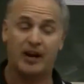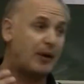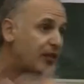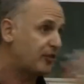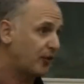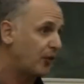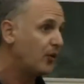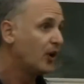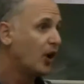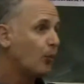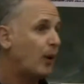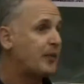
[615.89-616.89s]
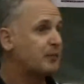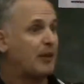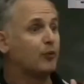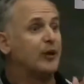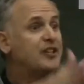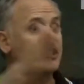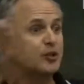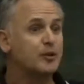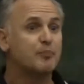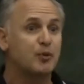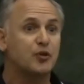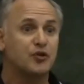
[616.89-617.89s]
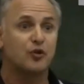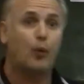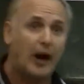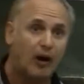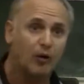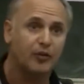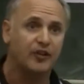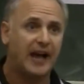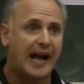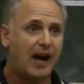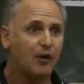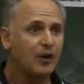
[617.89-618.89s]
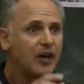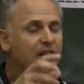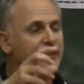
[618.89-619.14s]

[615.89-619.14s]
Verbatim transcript: I went through well, about the redistribution of wealth and how